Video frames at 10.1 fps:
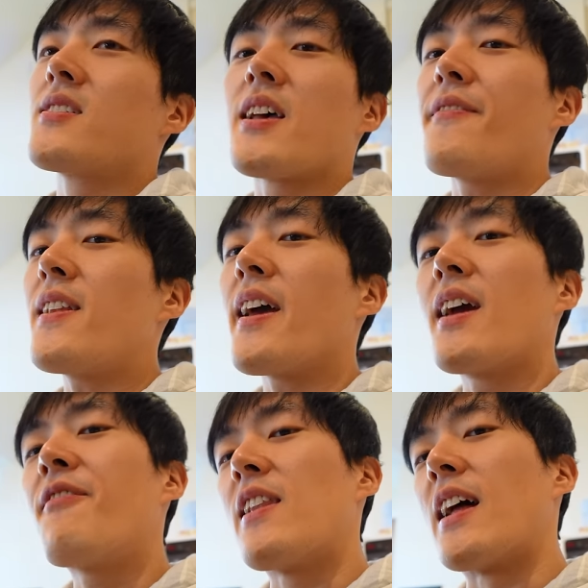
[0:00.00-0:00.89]
Because I feel
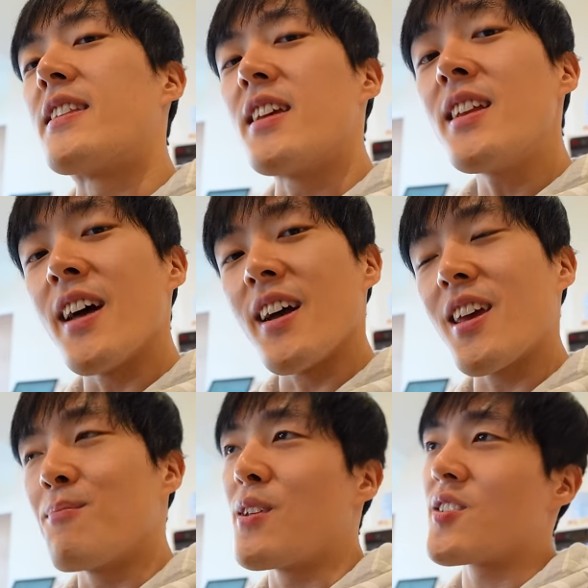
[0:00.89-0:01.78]
like if a Latina
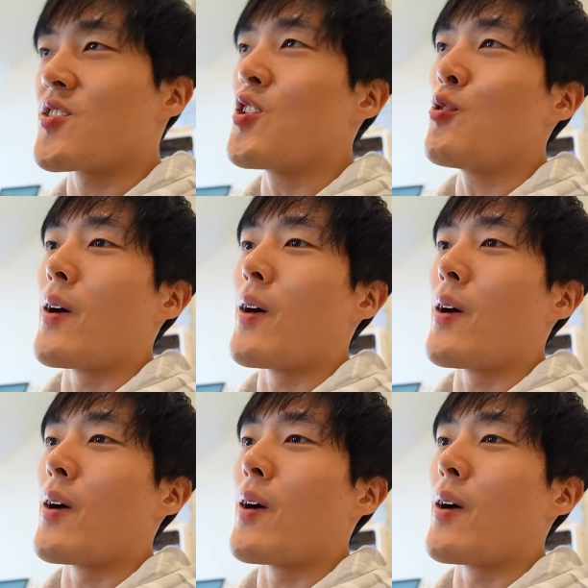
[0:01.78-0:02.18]
can be a Snow